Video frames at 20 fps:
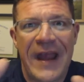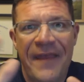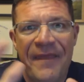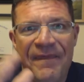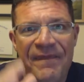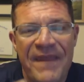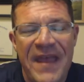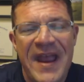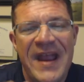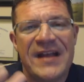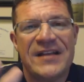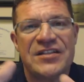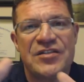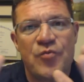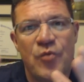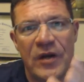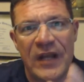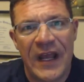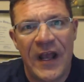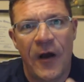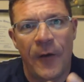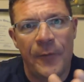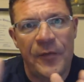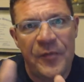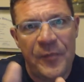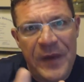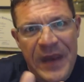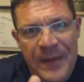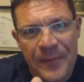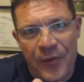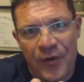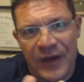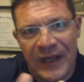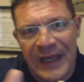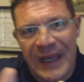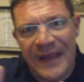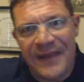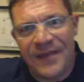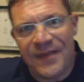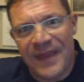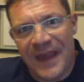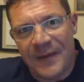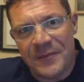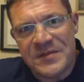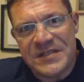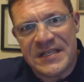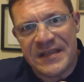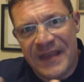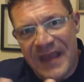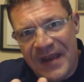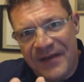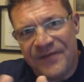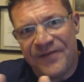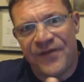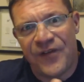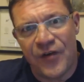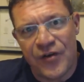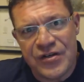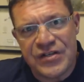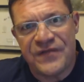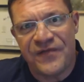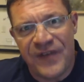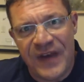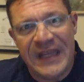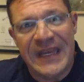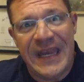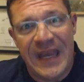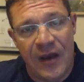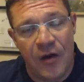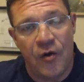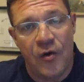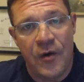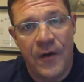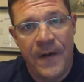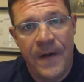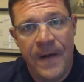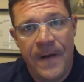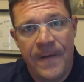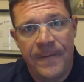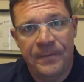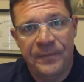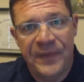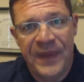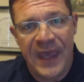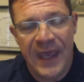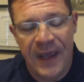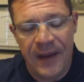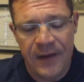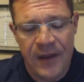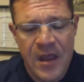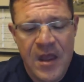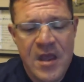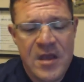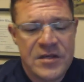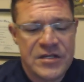and that's what helps people get them to that first video, okay?